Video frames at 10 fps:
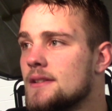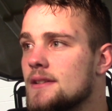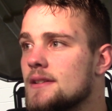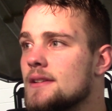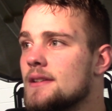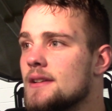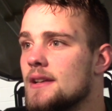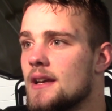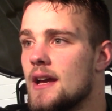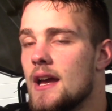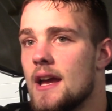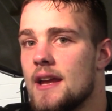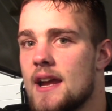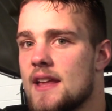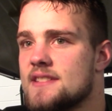his own name for himself.
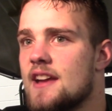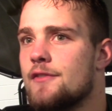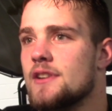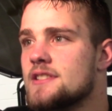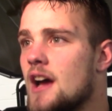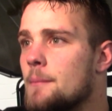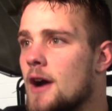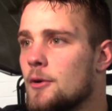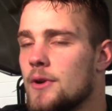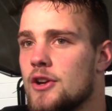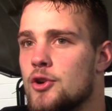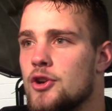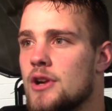Yeah, that's definitely something really cool.